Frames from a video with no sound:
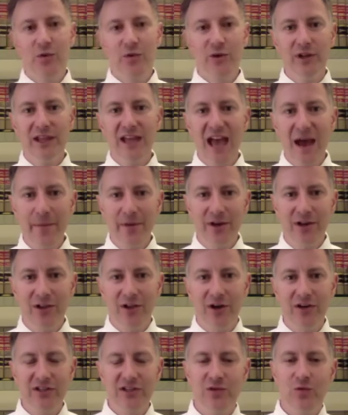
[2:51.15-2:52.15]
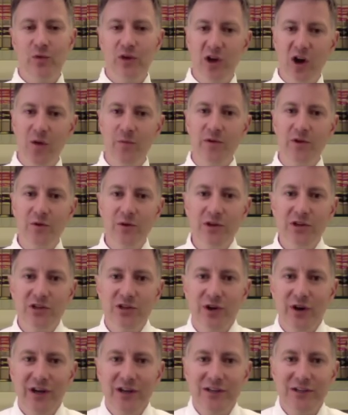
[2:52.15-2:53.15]
We're really happy to launch it. We hope you
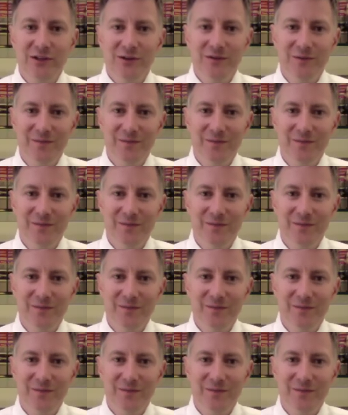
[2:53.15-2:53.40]
enjoy it too.